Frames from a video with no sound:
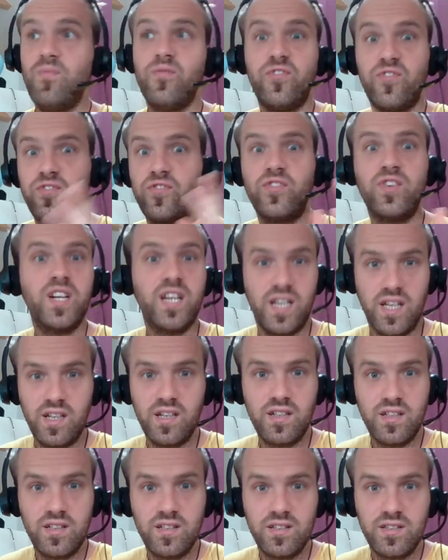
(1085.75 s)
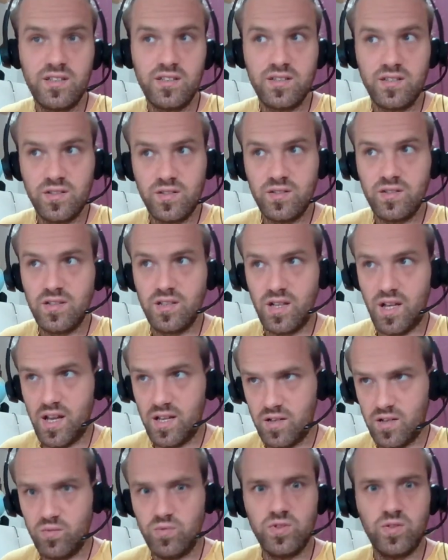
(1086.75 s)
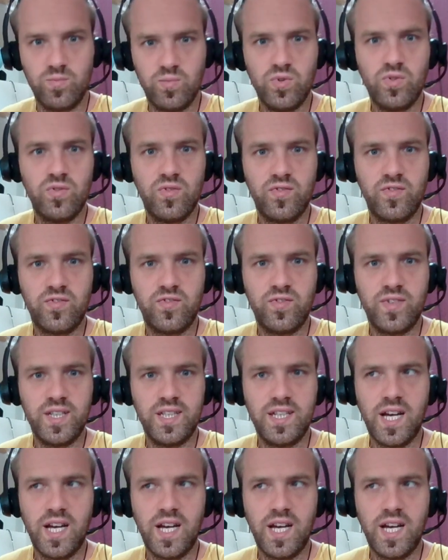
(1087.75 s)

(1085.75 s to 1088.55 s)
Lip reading: free and I was born free.